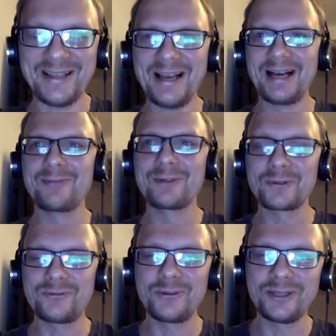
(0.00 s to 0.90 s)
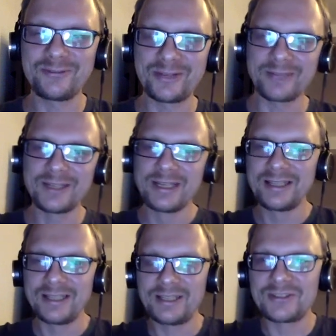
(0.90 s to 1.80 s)
I thought it was 35.
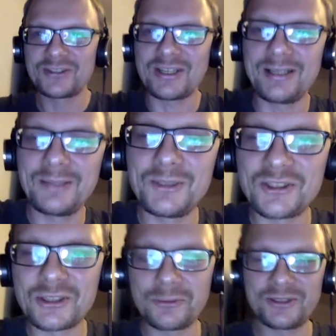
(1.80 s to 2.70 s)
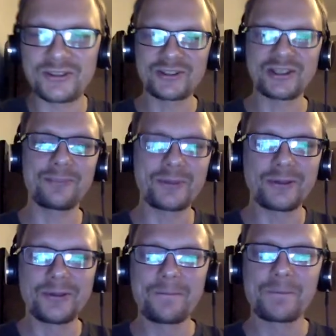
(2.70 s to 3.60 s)
Let's just let me just show you this
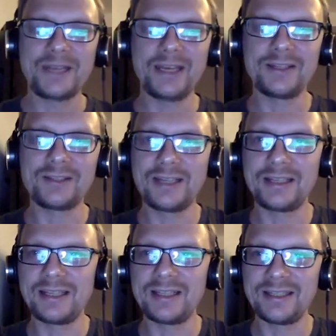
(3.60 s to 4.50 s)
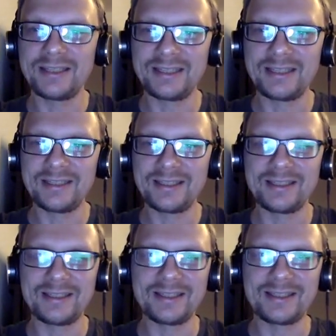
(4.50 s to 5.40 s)
example, and
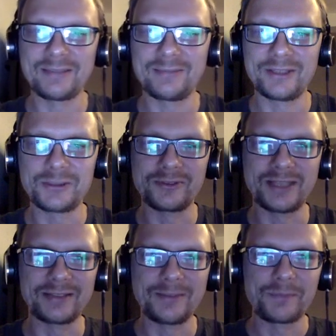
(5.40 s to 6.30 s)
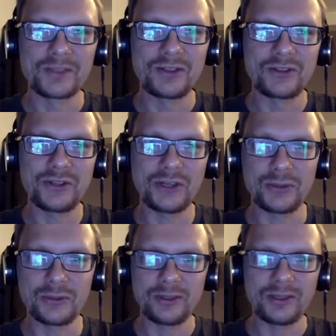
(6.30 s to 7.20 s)
I'll finish with that.
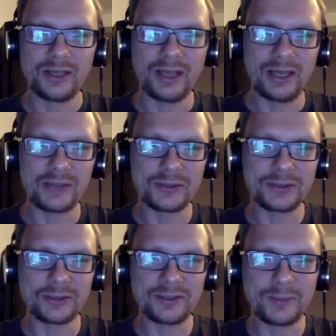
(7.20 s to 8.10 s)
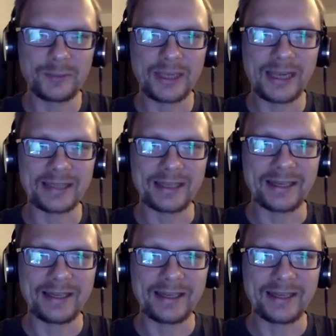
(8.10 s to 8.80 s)
So I don't leave people hanging.